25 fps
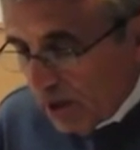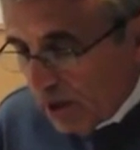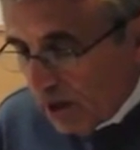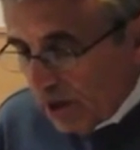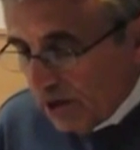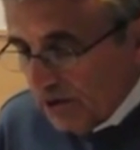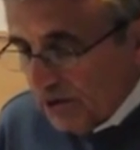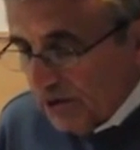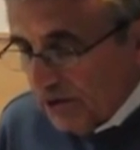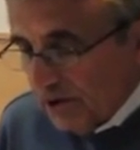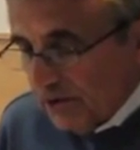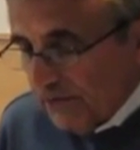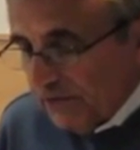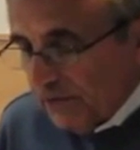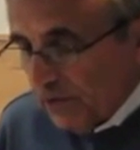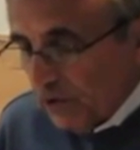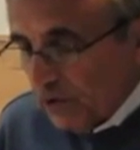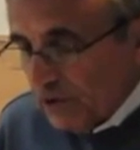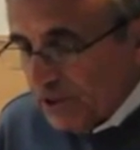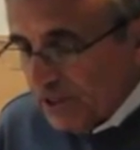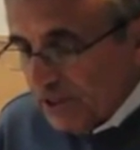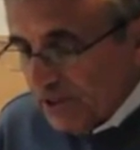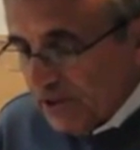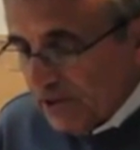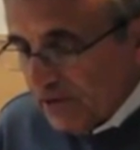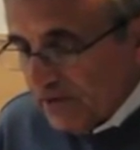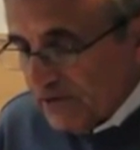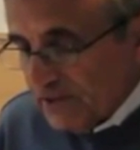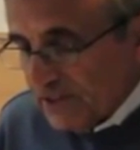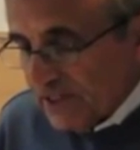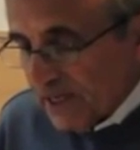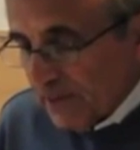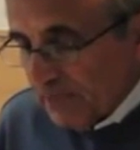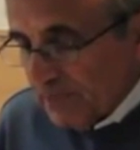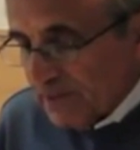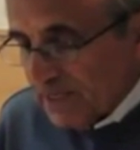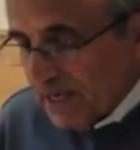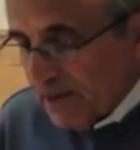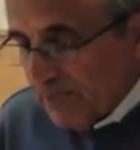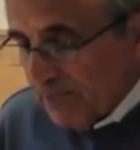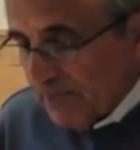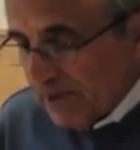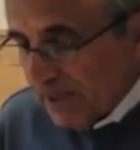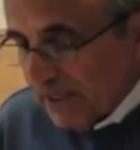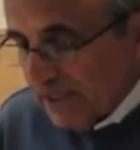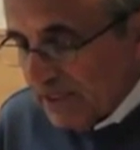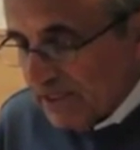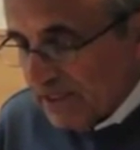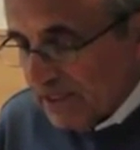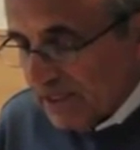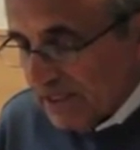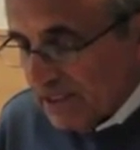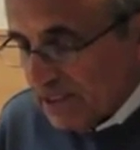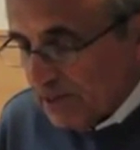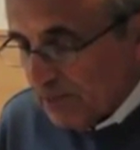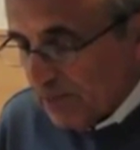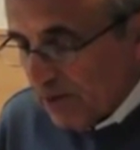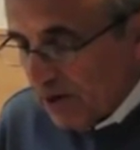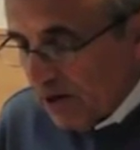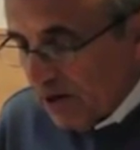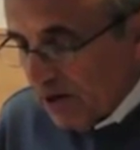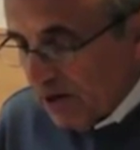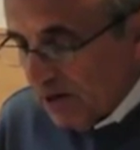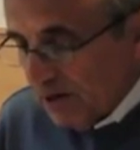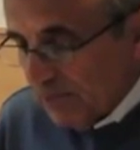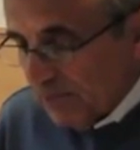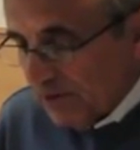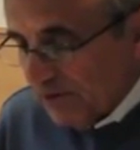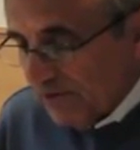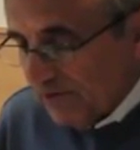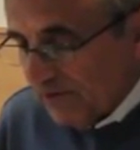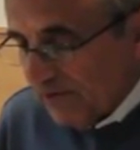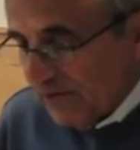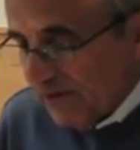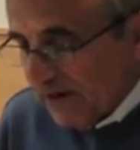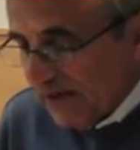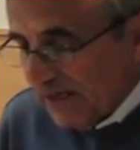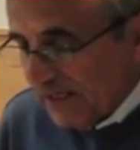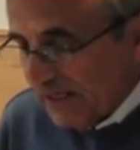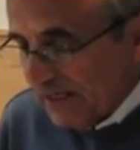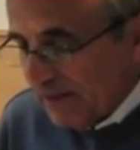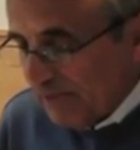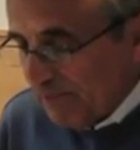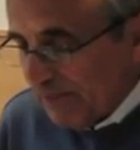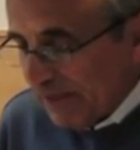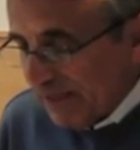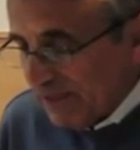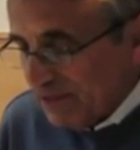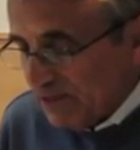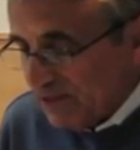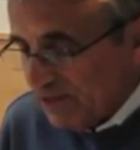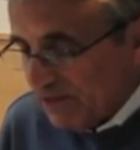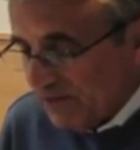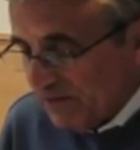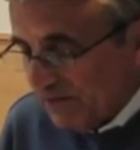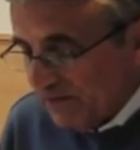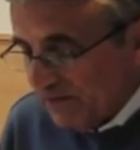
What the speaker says: On the 14th of September, Italy's Parliament finally passed a